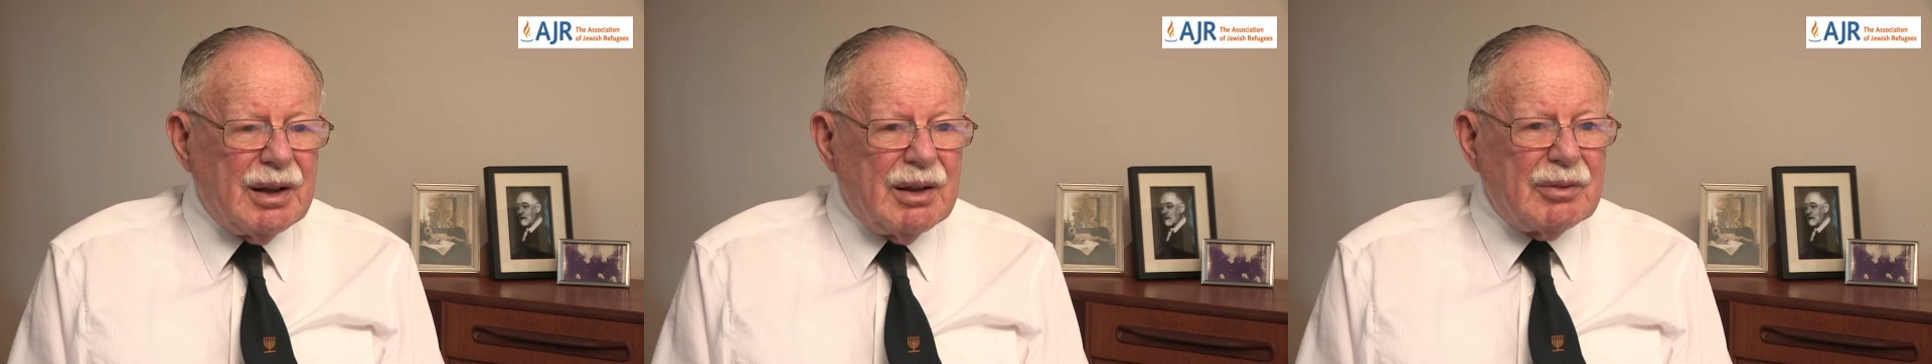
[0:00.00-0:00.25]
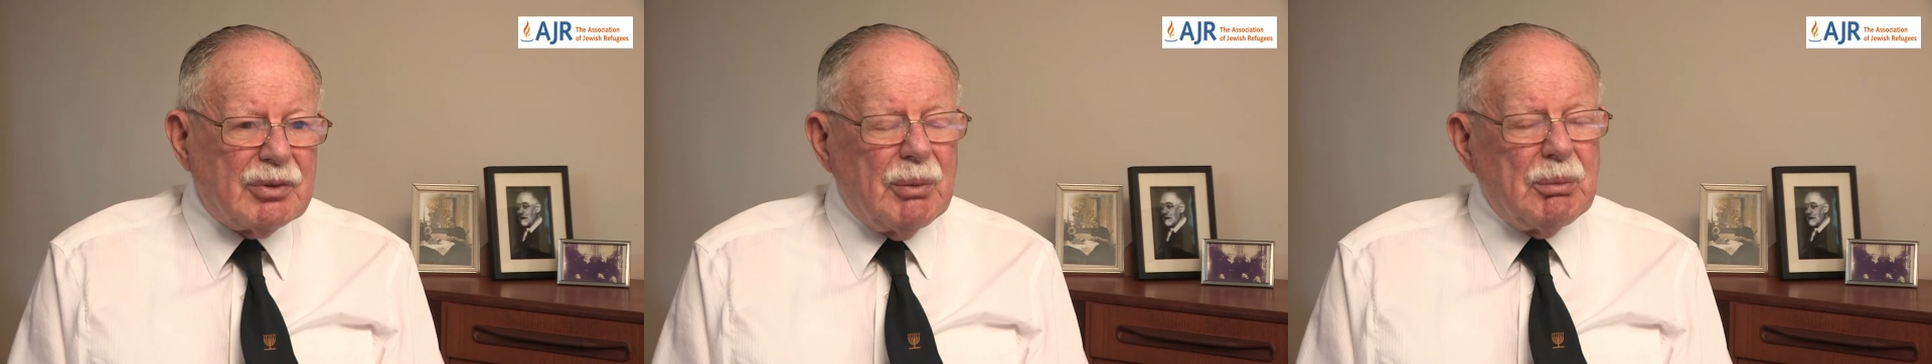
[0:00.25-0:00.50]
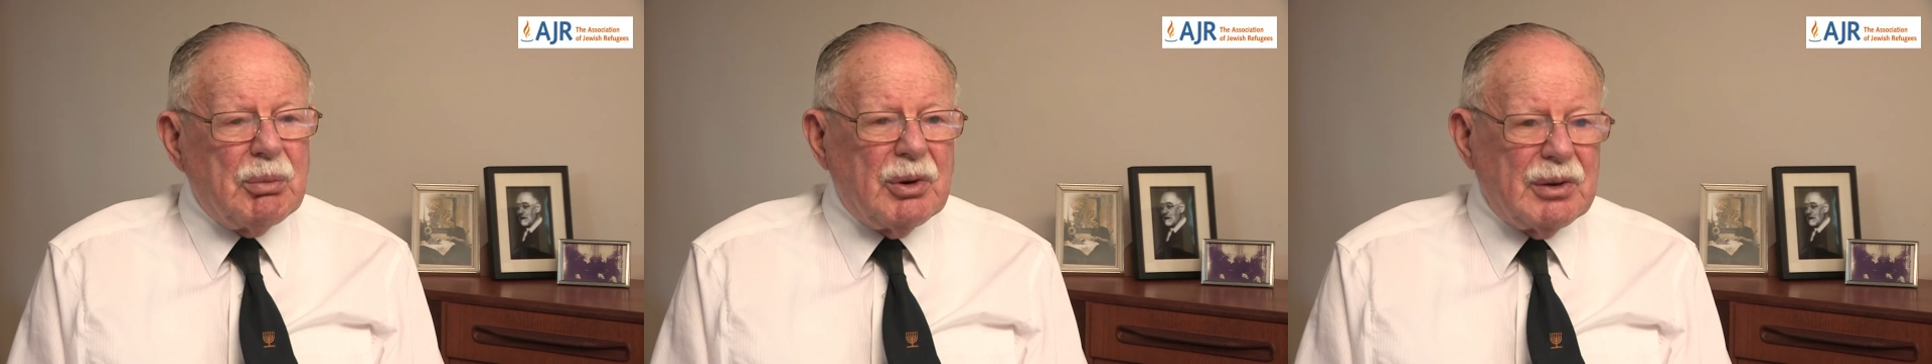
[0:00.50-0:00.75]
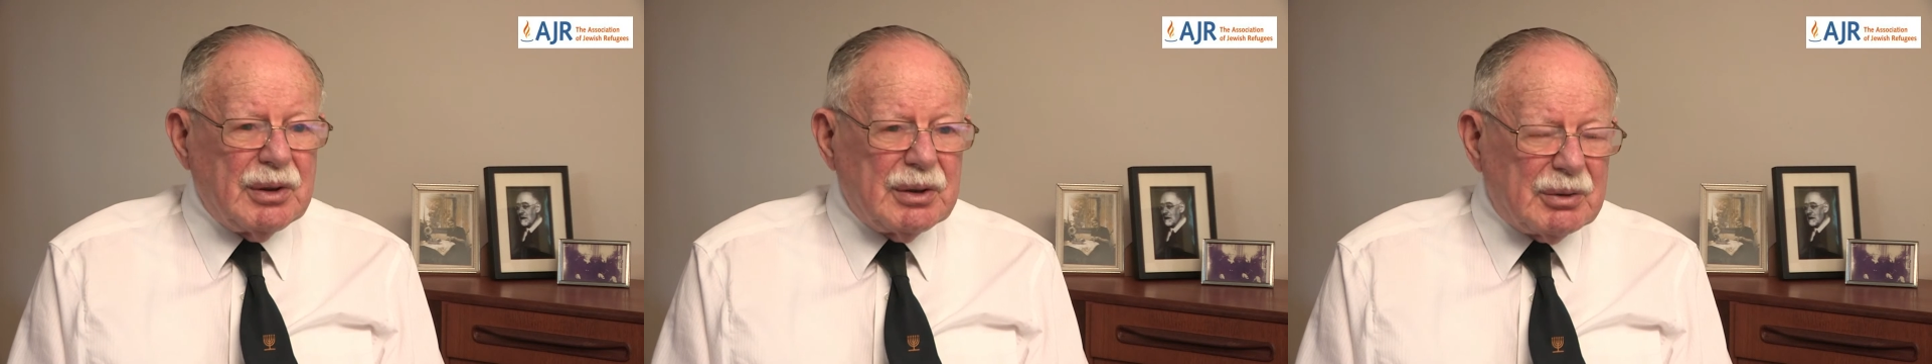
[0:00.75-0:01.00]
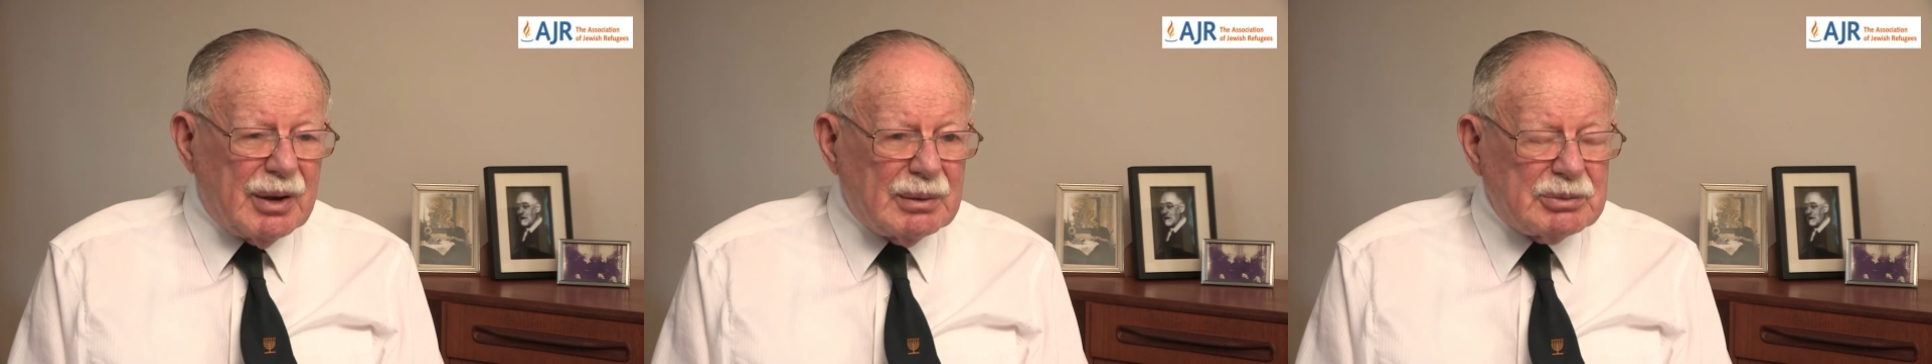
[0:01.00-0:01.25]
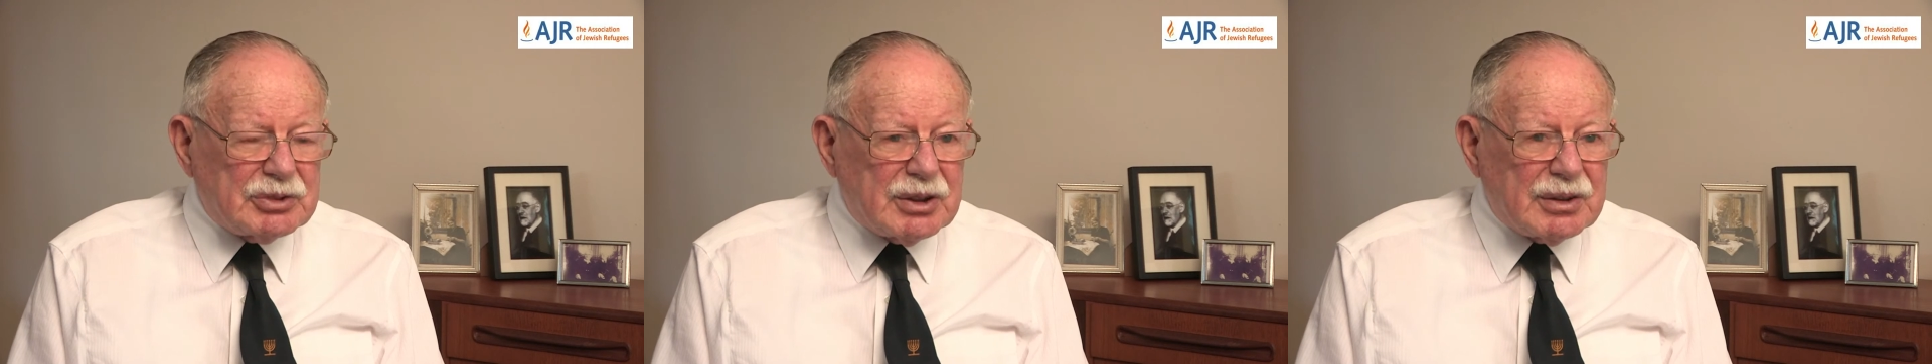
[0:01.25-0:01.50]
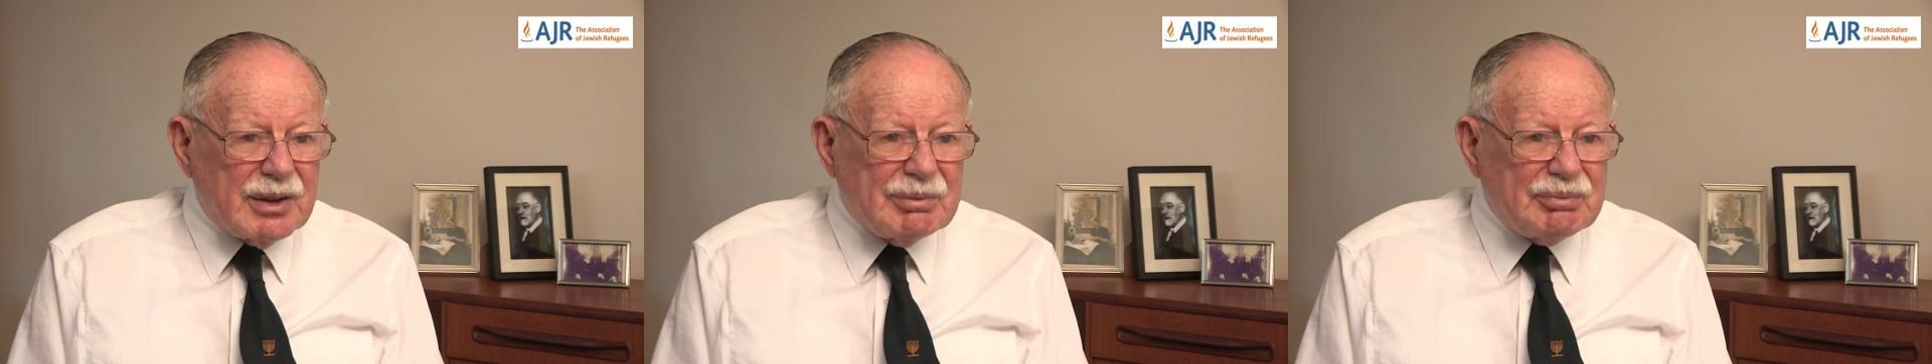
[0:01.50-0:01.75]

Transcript: from Berlin to Amsterdam.